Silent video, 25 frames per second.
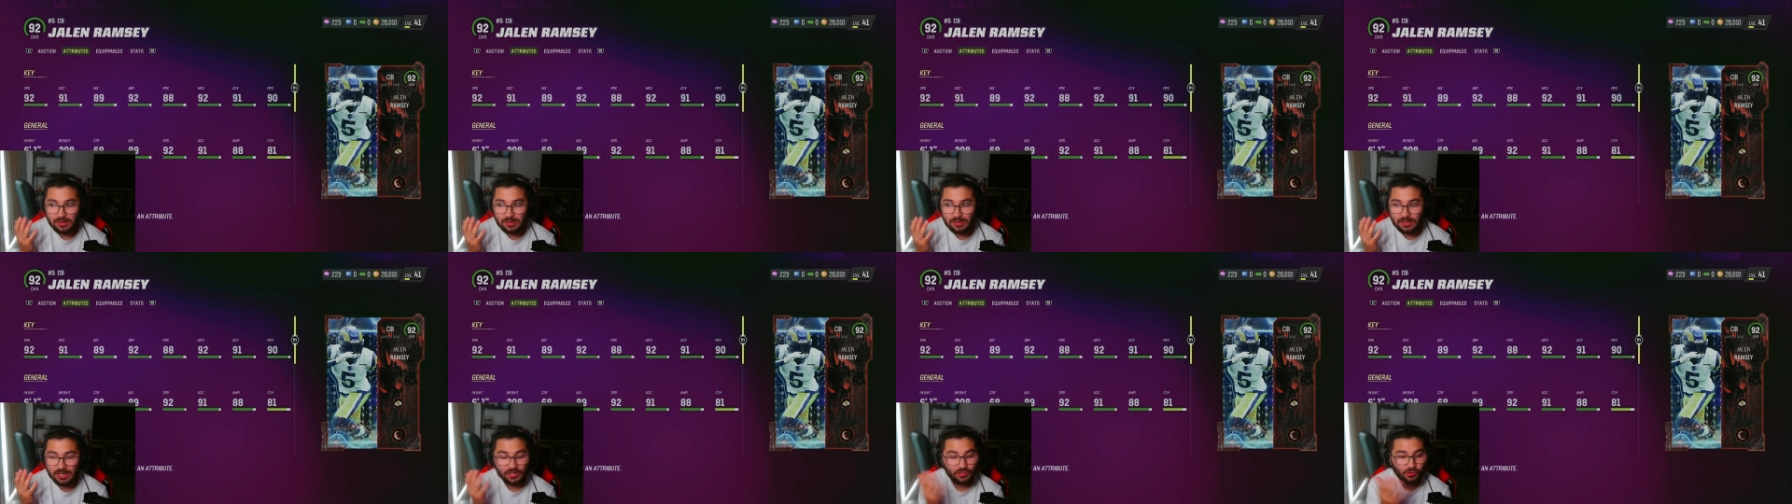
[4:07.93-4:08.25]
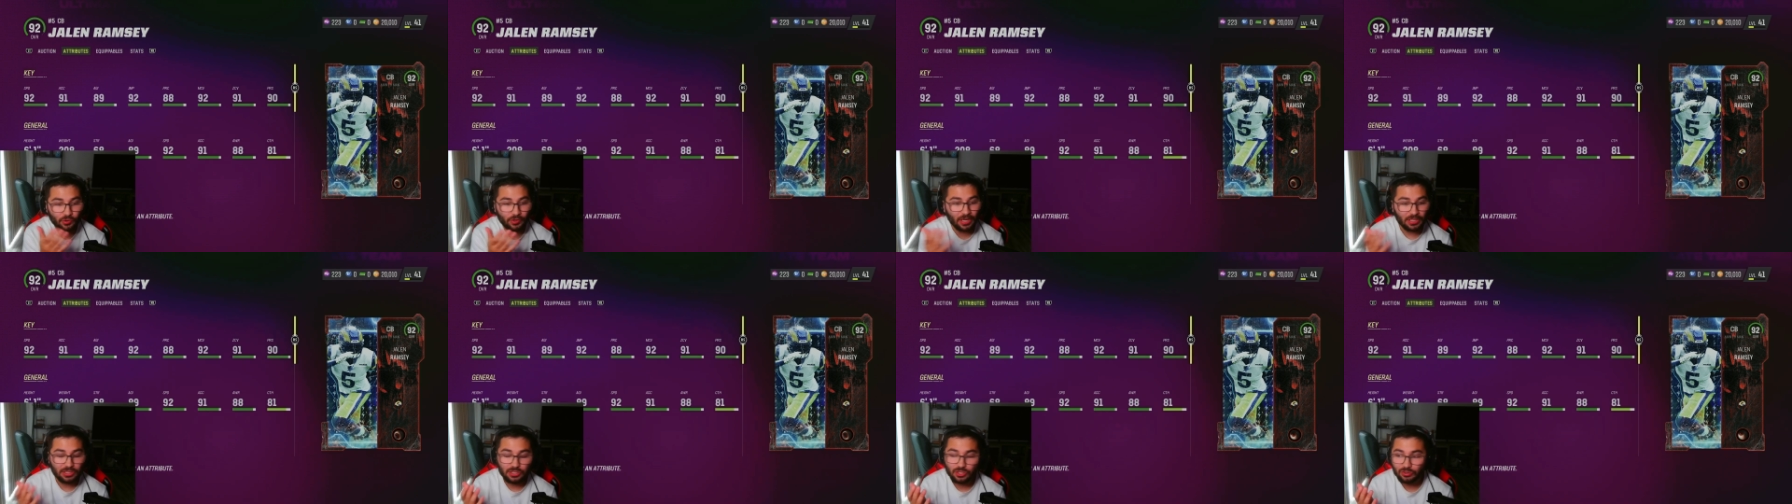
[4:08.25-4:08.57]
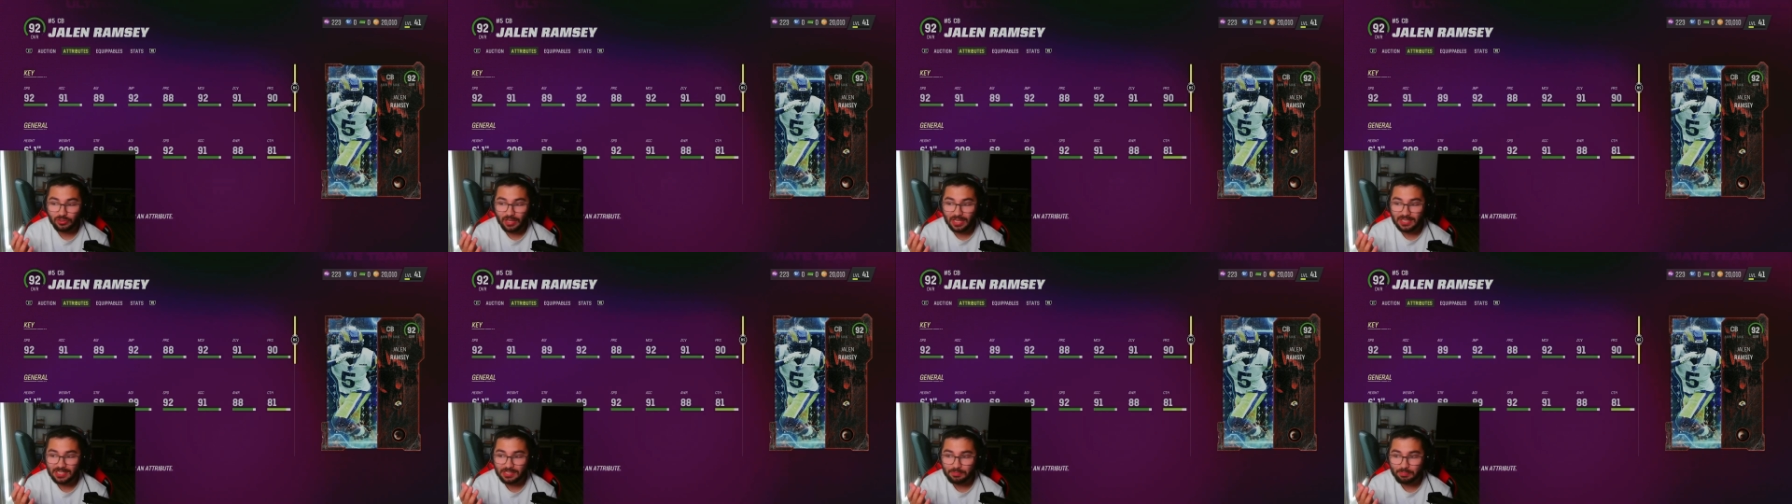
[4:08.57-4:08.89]
He's only got two
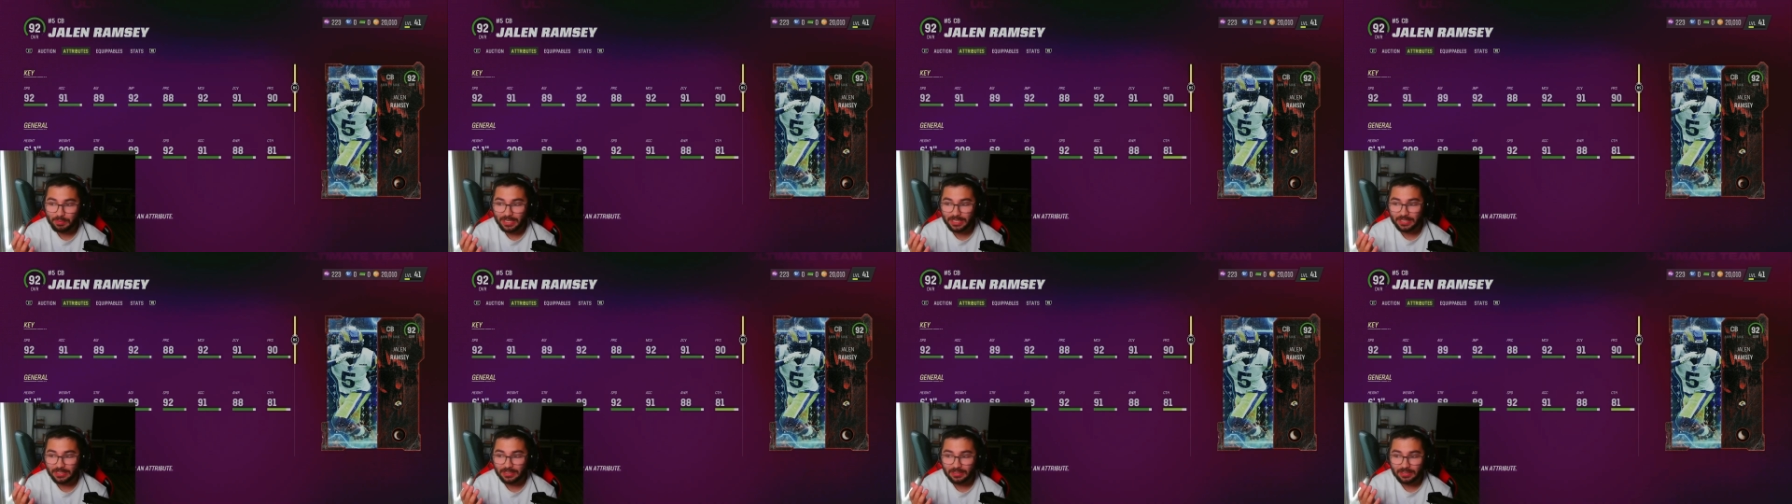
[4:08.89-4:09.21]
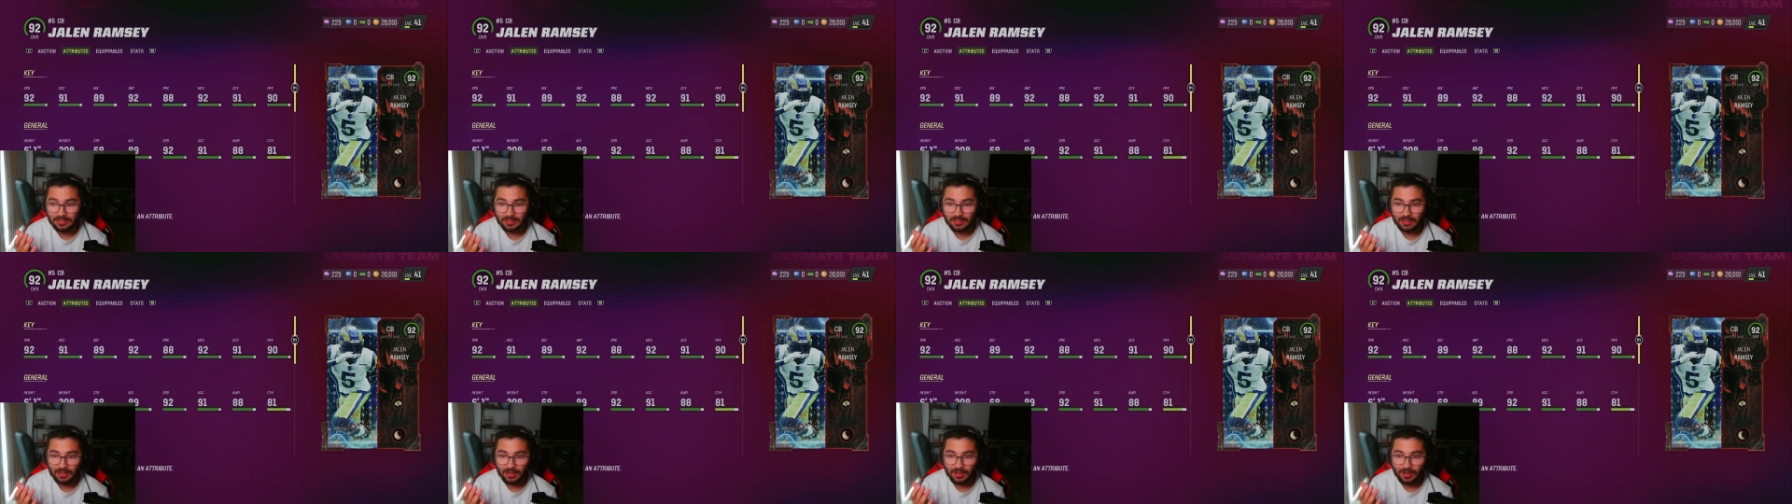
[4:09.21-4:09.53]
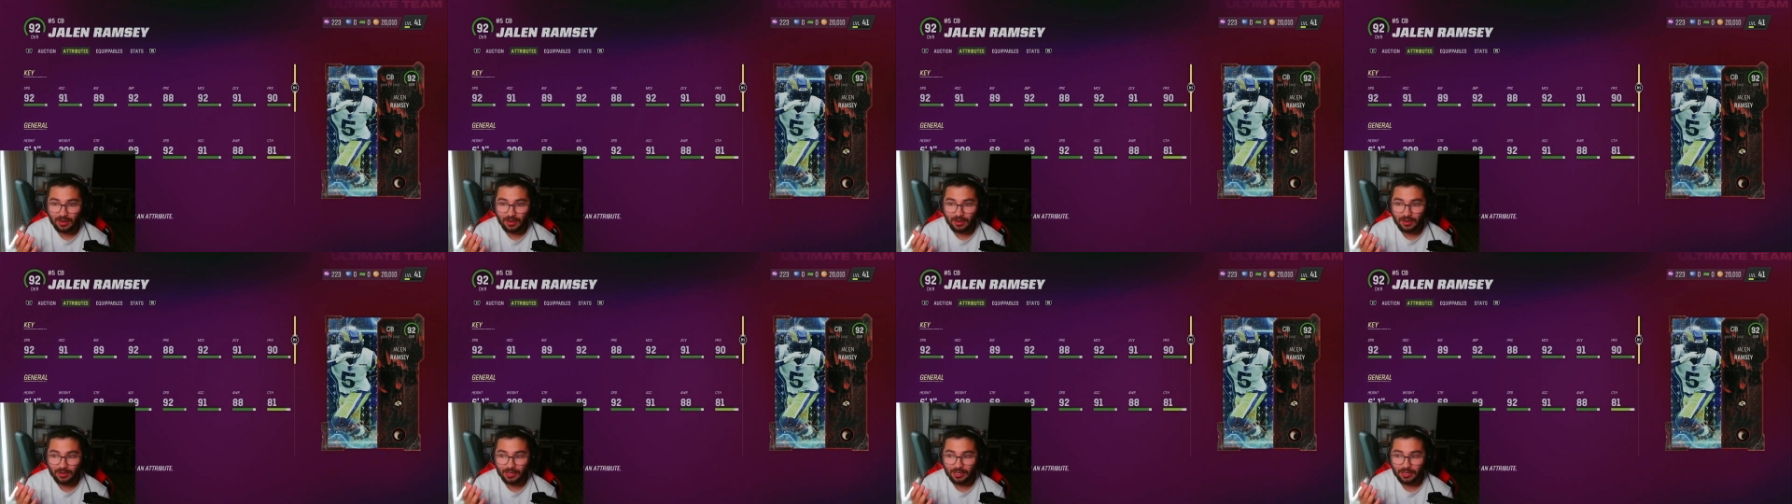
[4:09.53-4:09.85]
less speed.
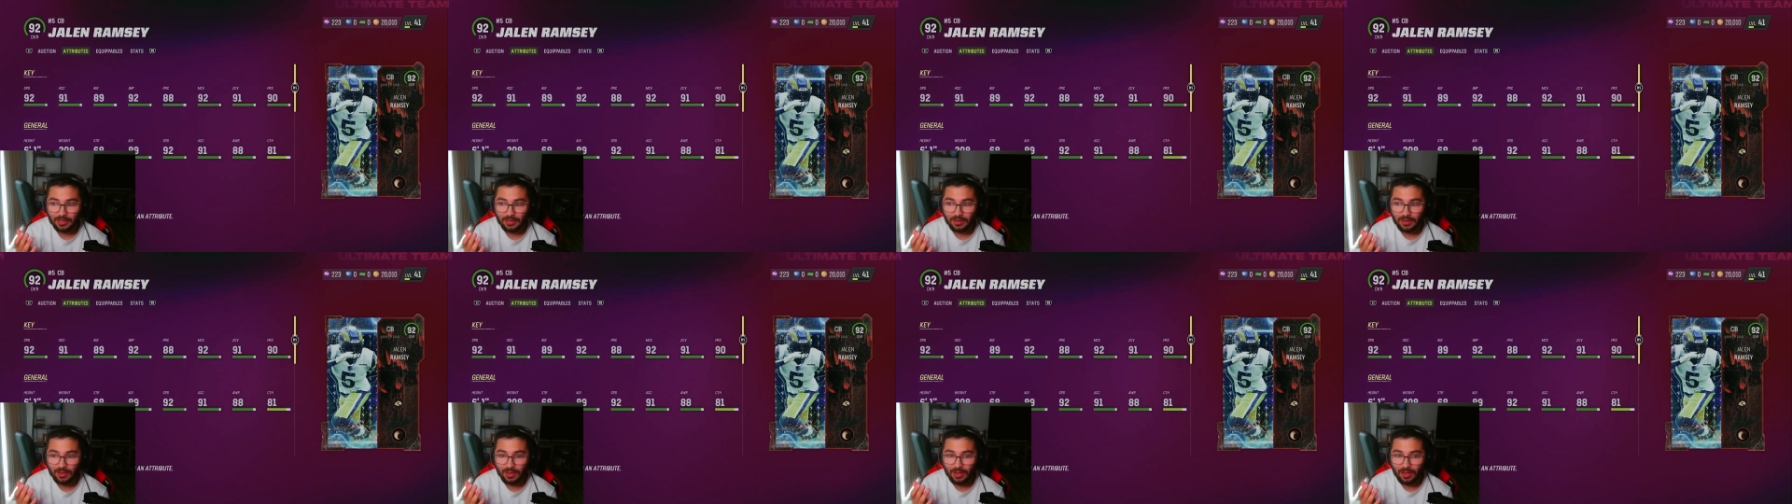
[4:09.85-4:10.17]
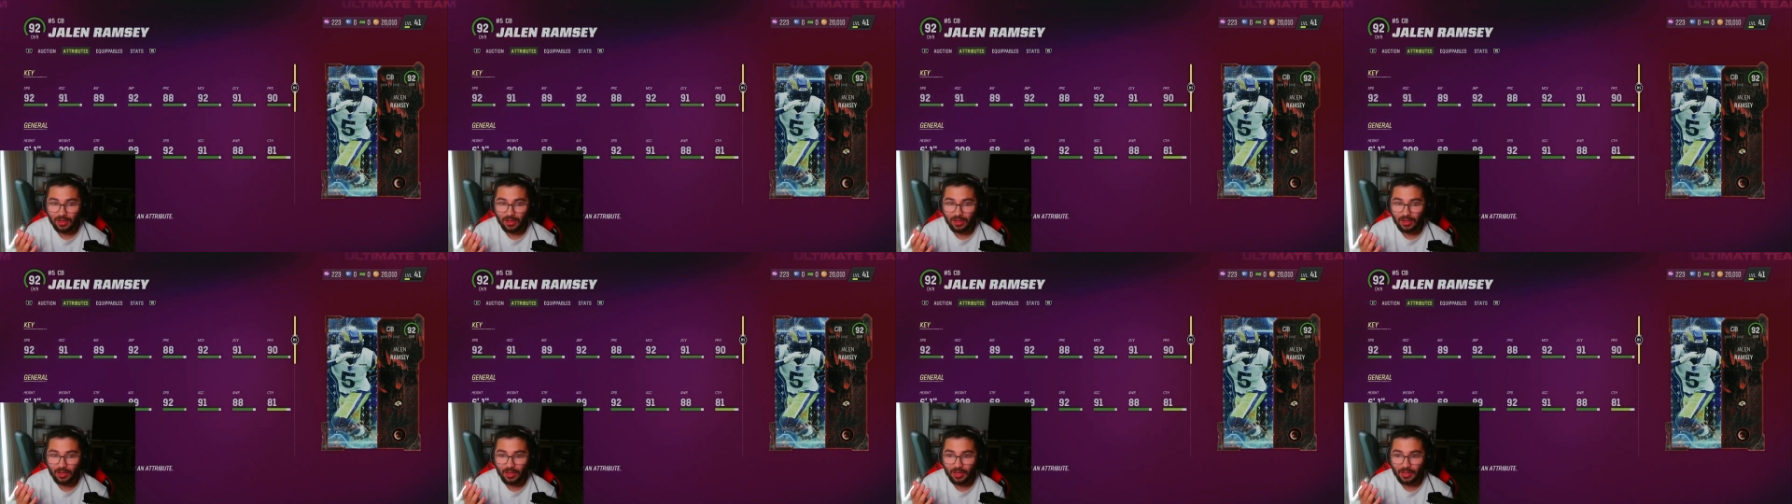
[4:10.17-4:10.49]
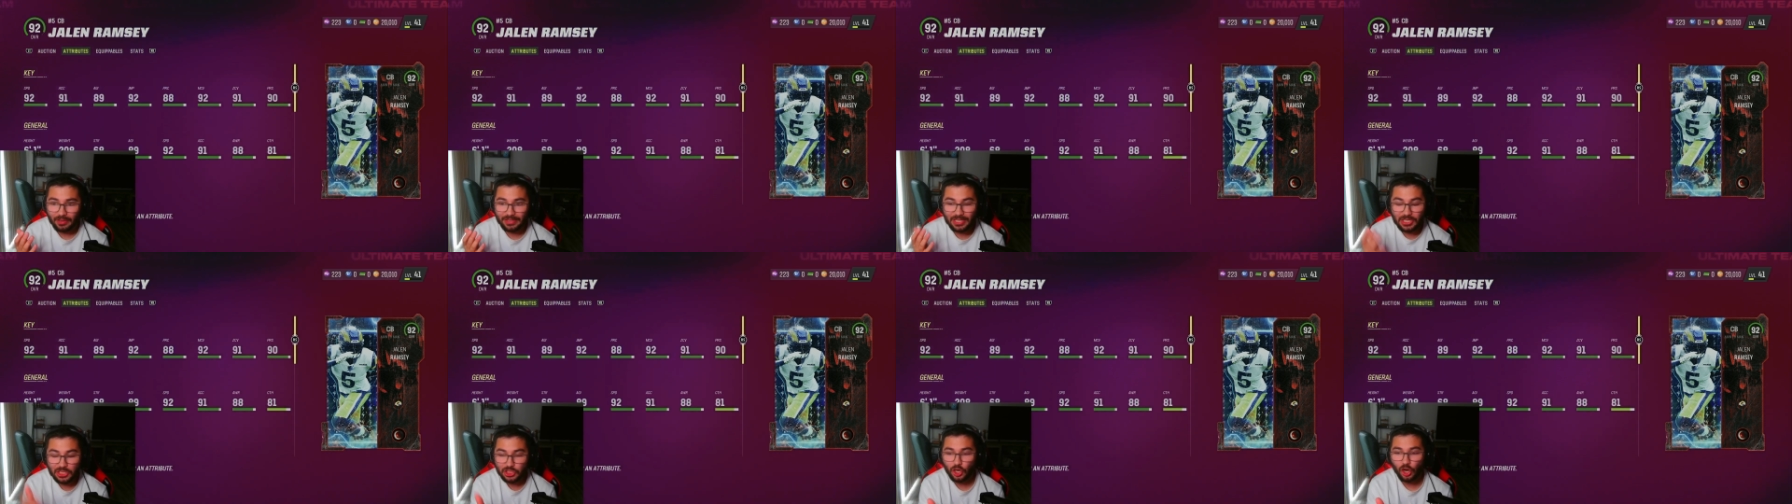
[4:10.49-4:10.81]
This